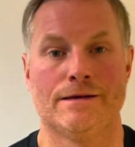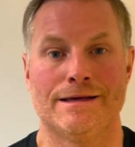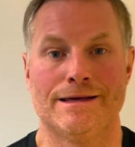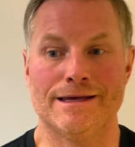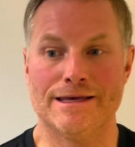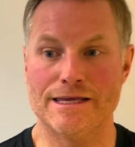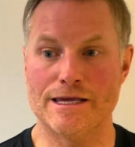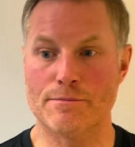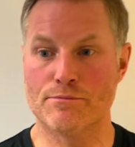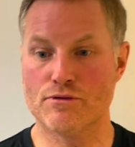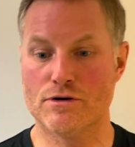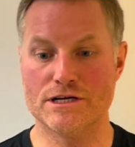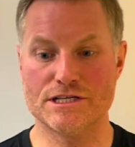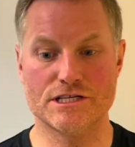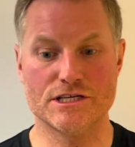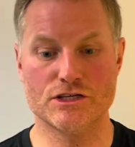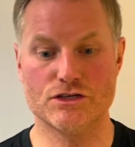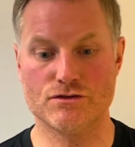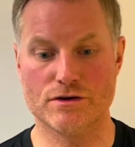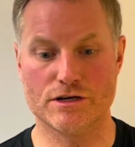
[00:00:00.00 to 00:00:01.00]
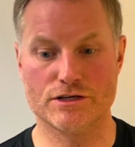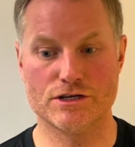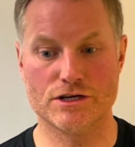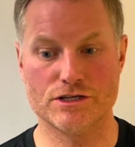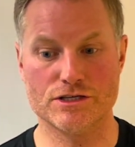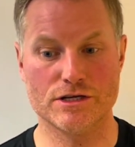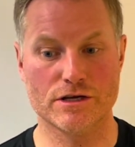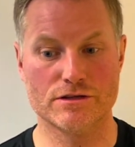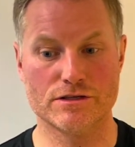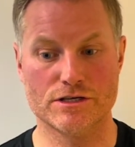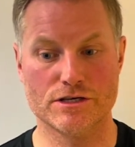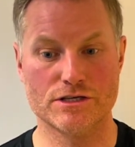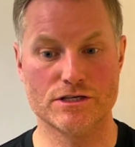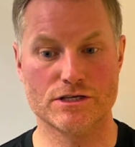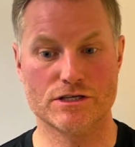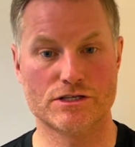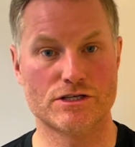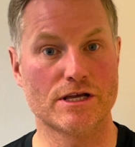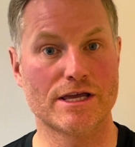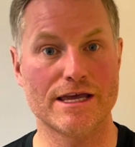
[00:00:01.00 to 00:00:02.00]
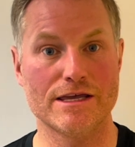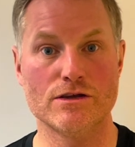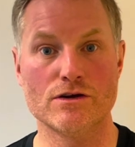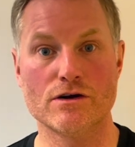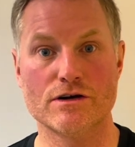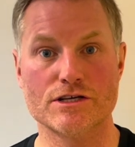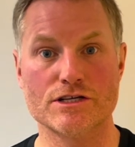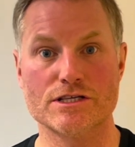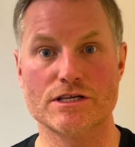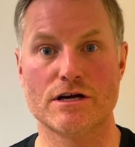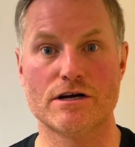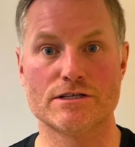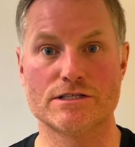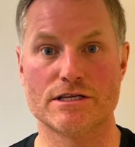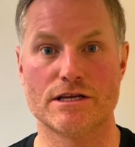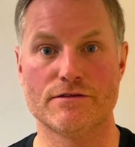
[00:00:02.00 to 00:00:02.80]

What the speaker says: Yeah, pricing structure. So to get you guys started,